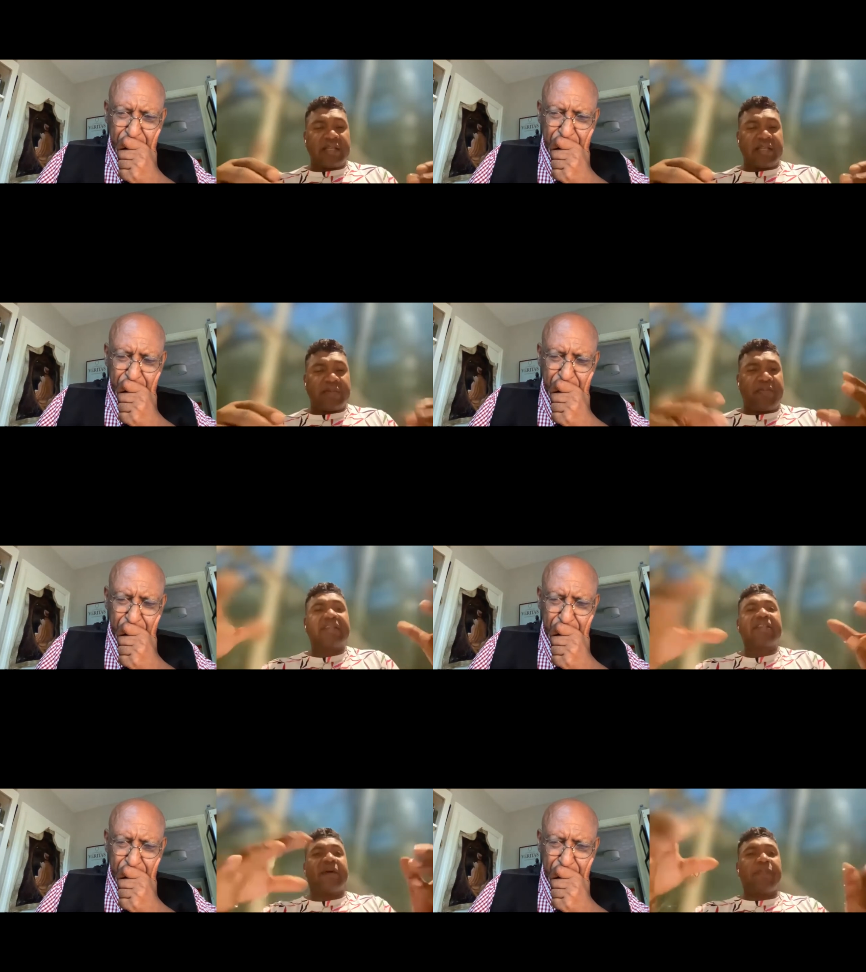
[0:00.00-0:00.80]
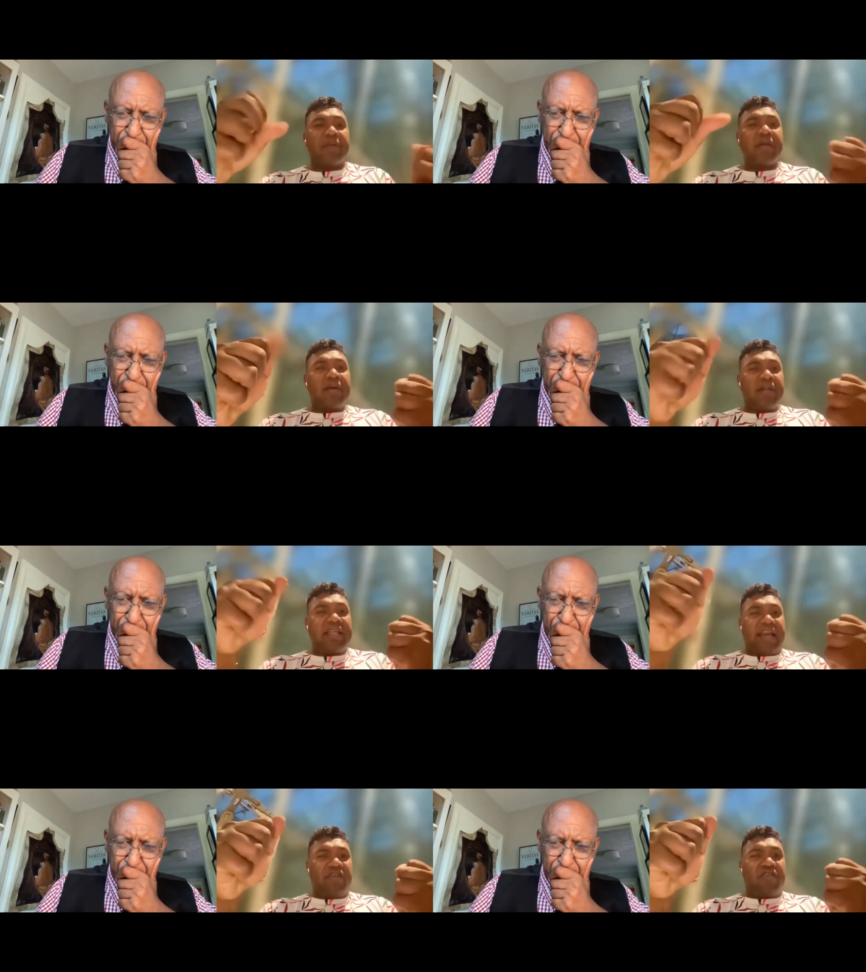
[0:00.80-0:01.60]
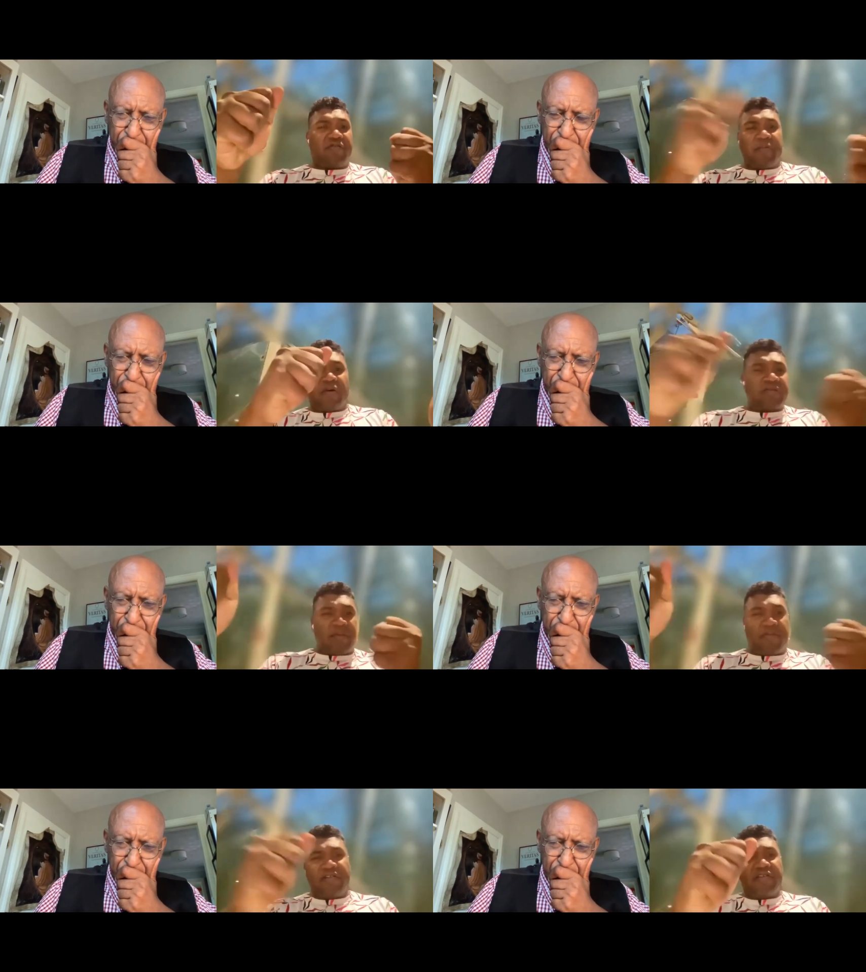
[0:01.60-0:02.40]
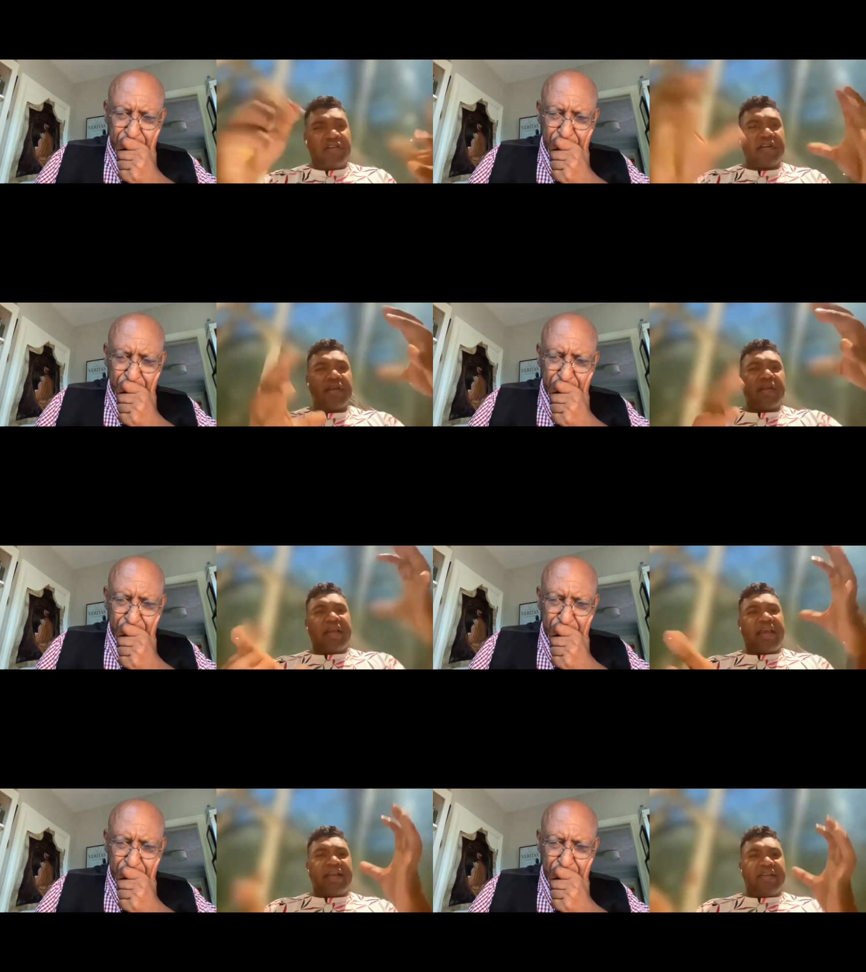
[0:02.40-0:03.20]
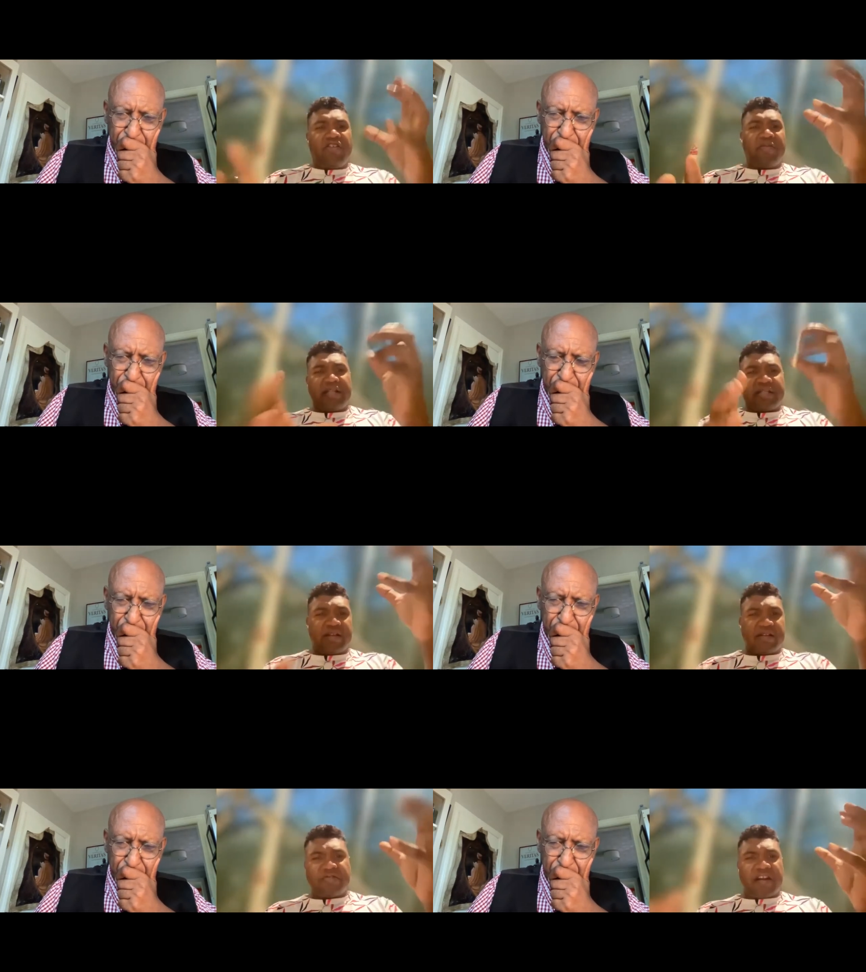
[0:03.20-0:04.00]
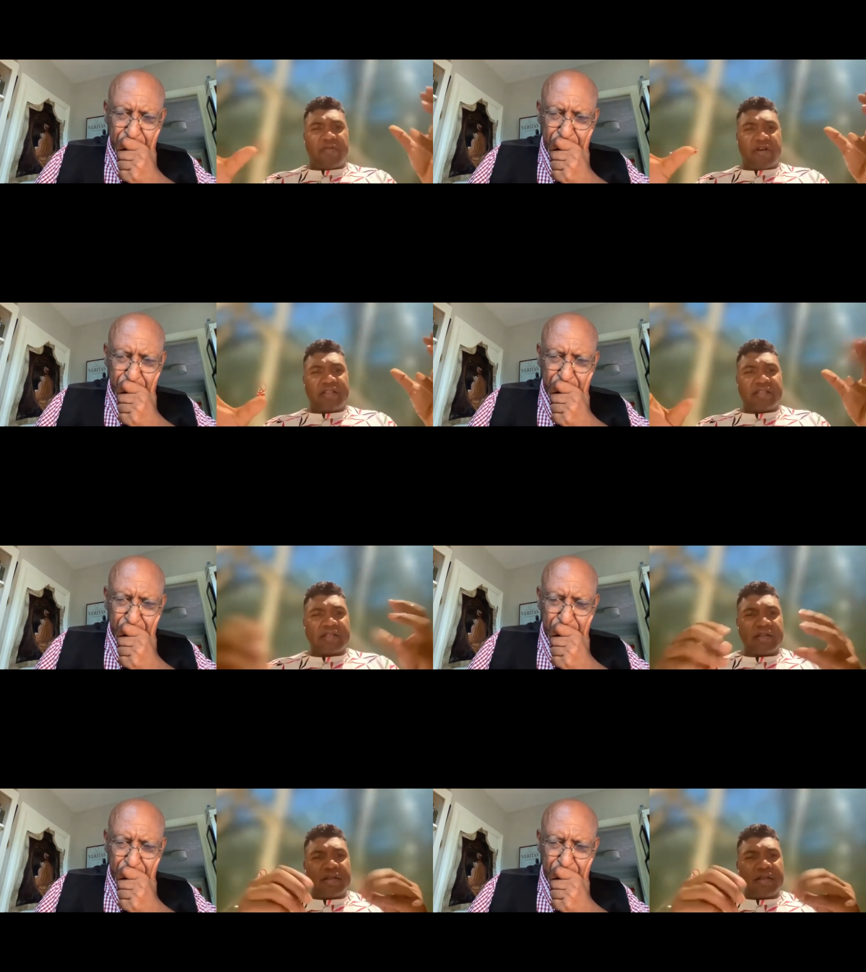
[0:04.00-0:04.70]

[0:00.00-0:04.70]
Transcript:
Speaker 1: It picks up the energy from those vibrations, and the instrument itself vibrates.